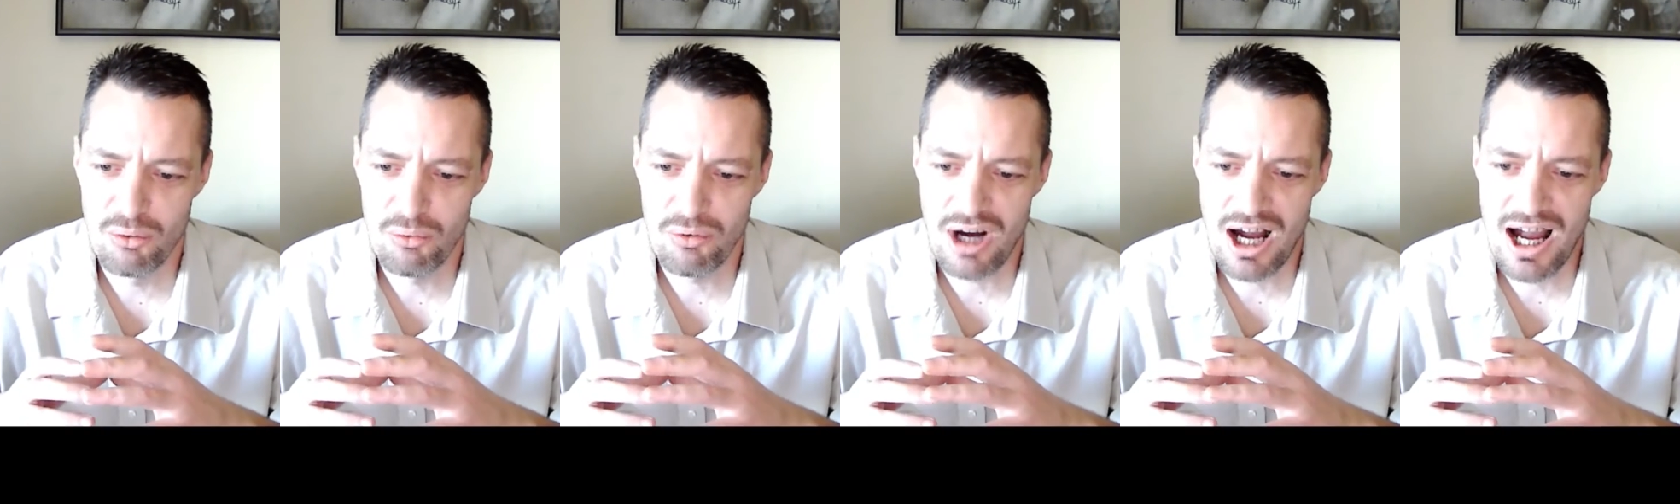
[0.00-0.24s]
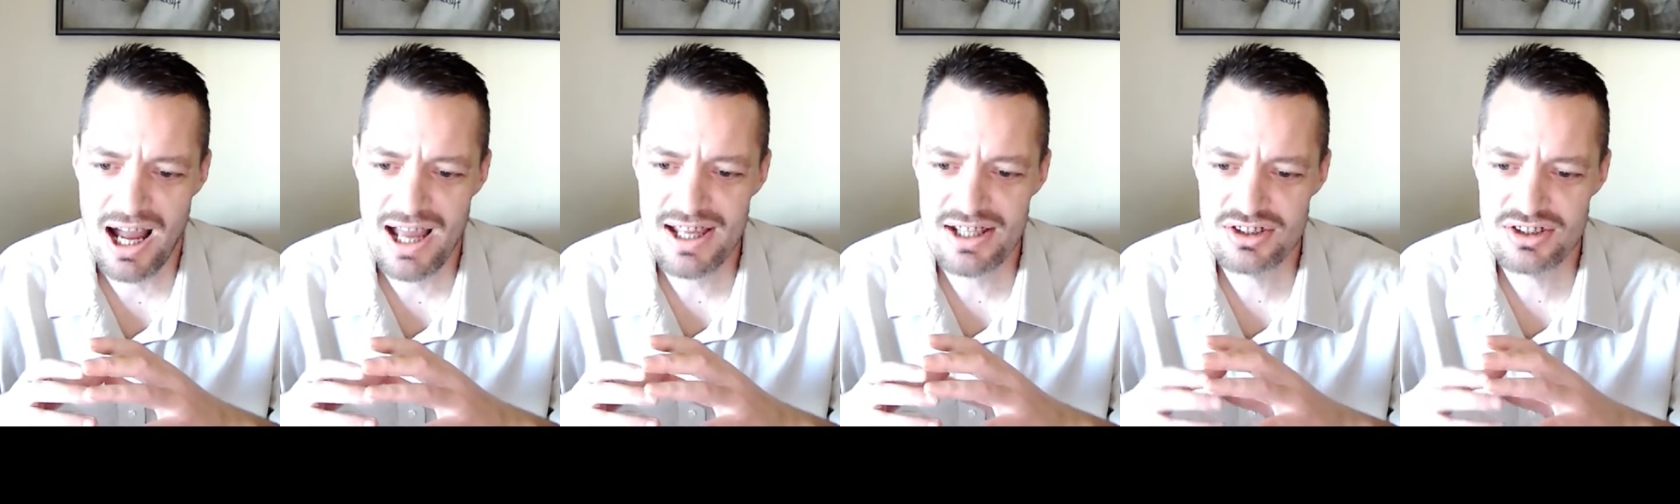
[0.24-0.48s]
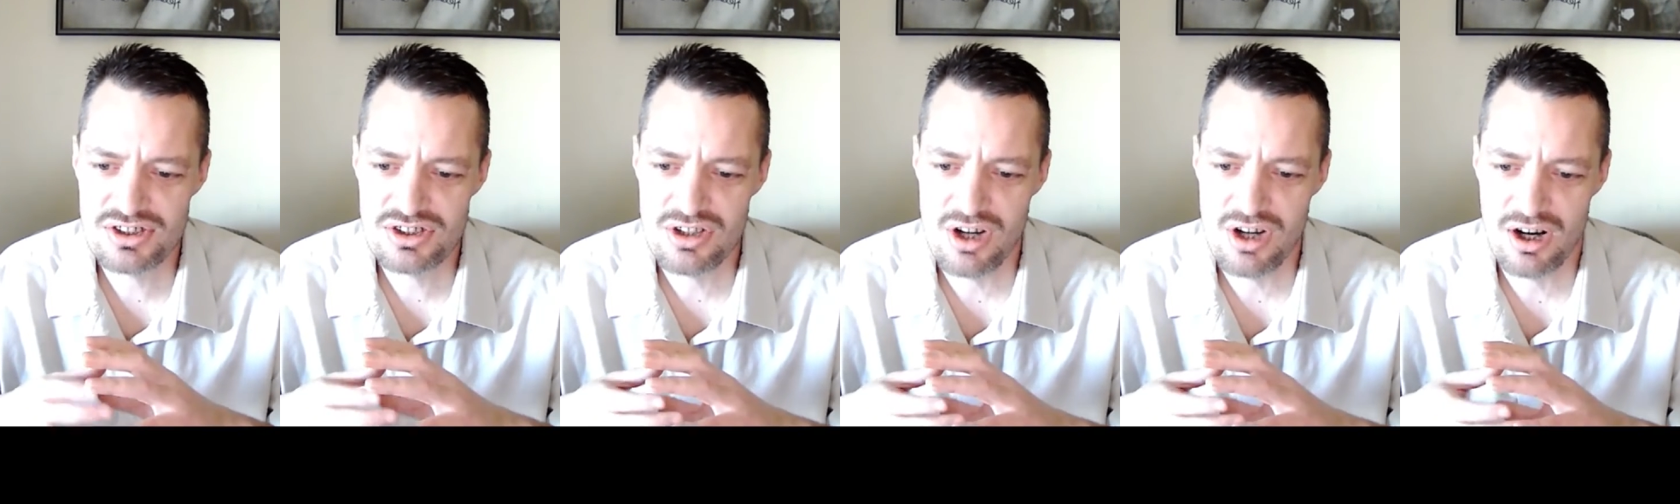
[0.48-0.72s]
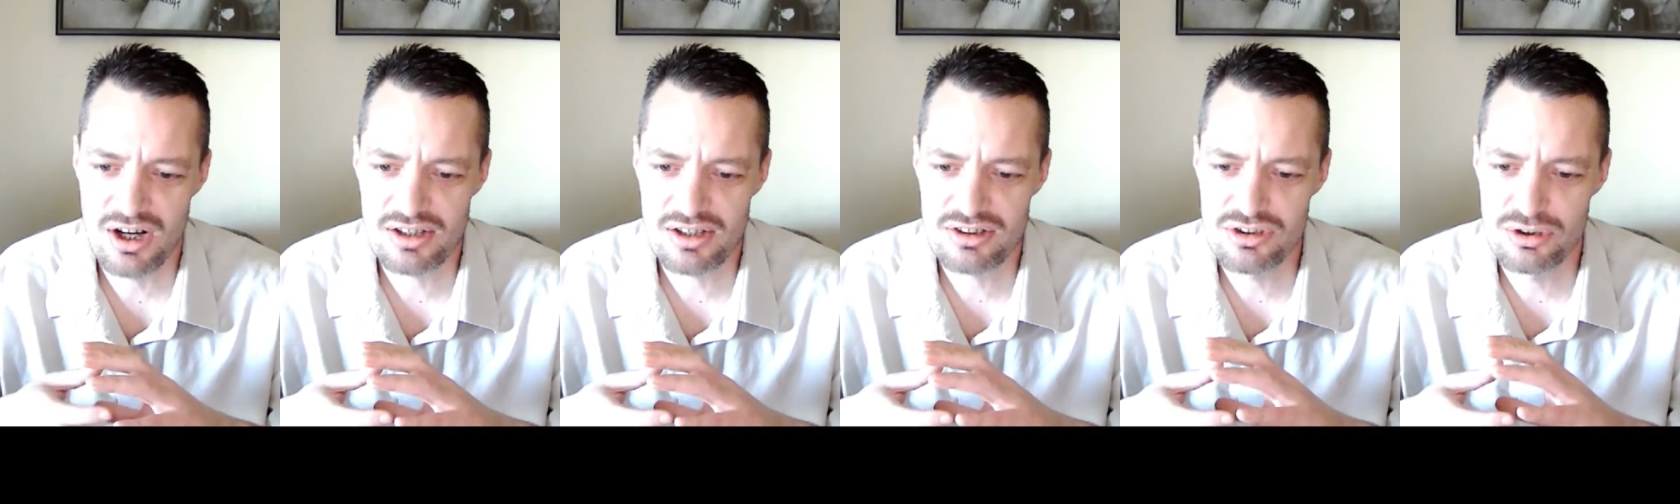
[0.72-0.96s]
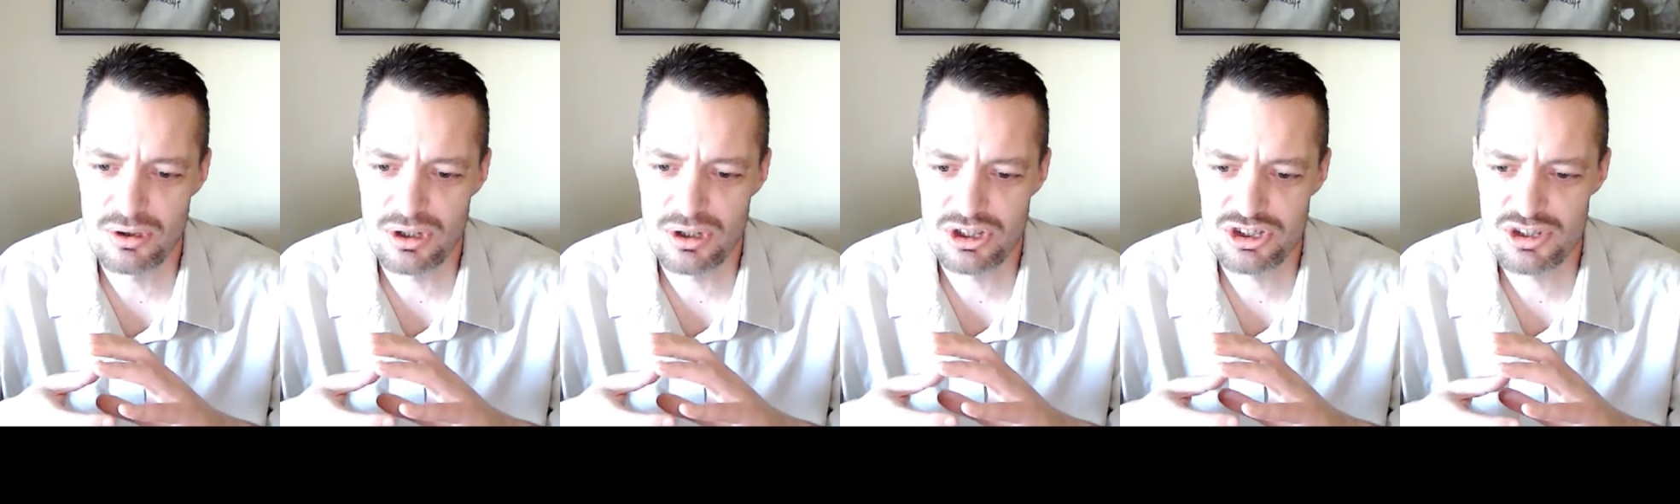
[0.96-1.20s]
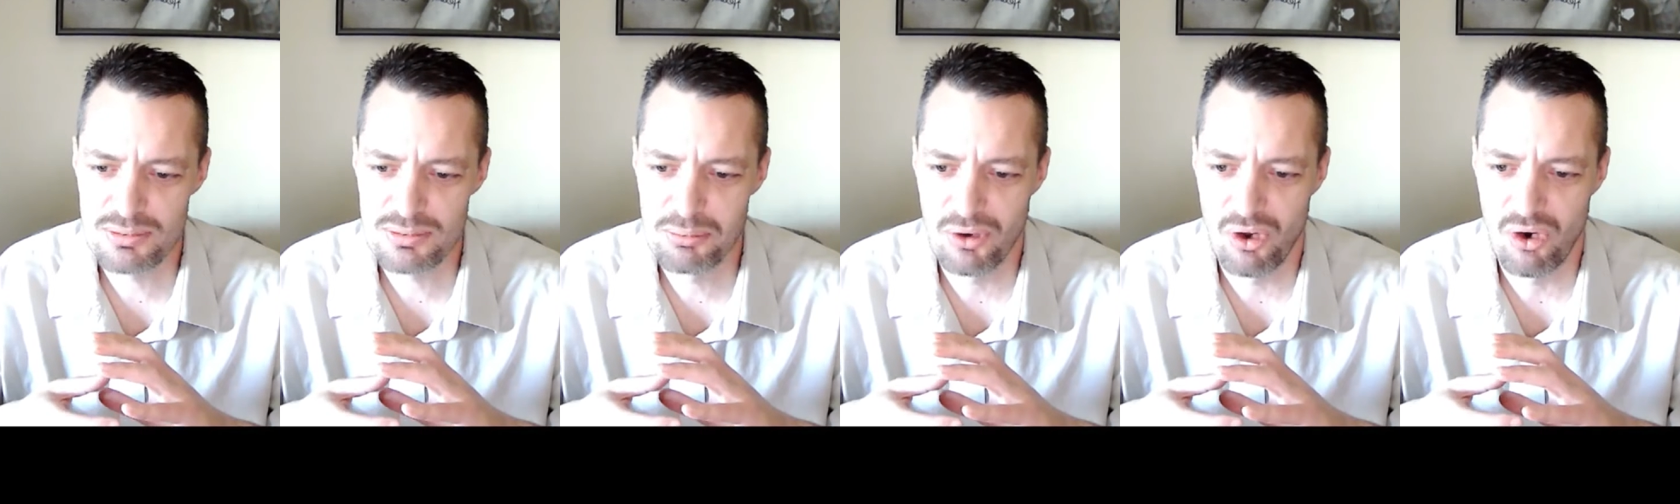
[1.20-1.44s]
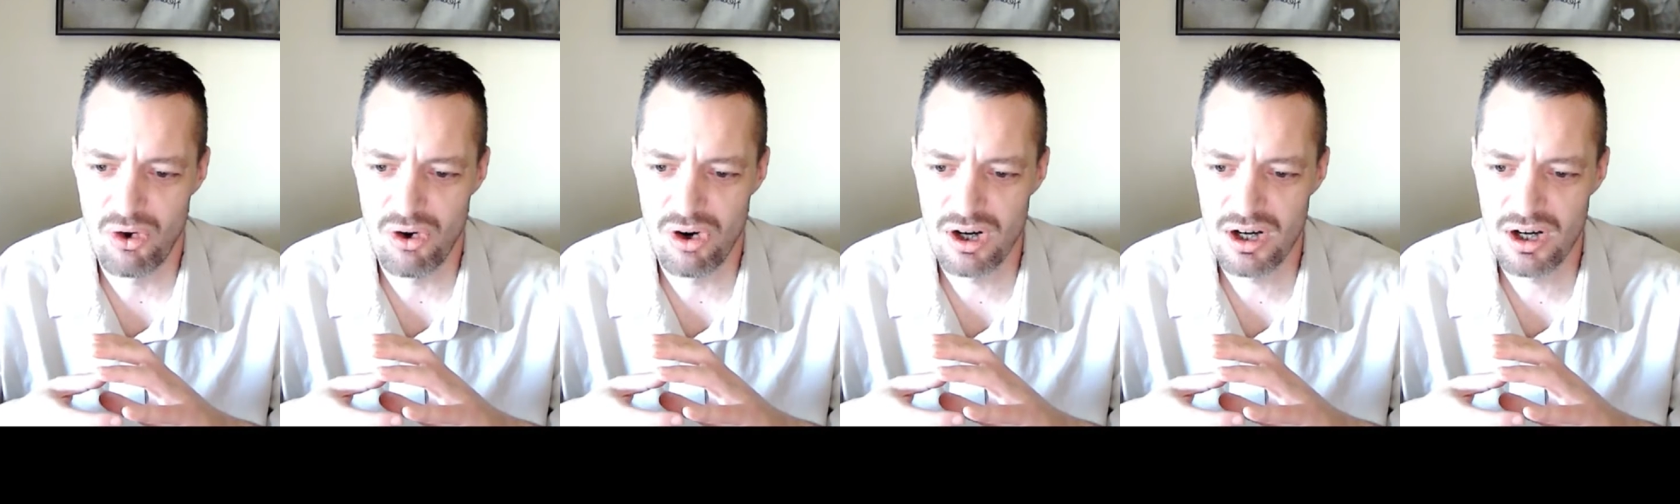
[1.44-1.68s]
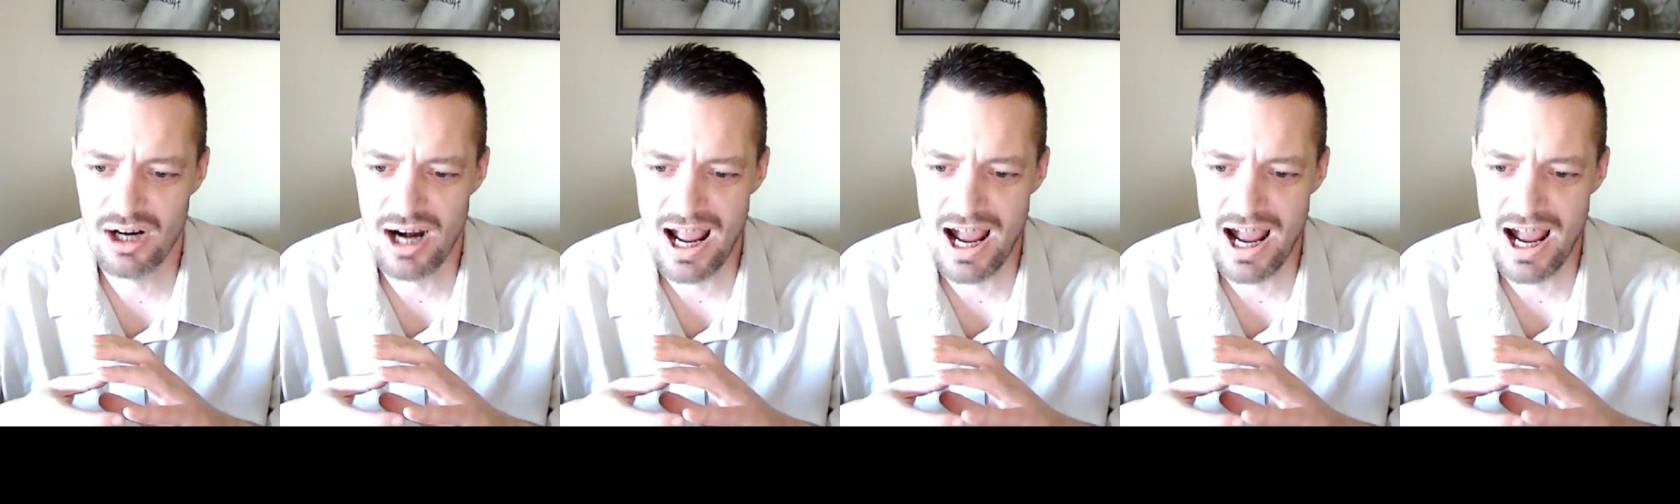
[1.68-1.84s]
I had started to explore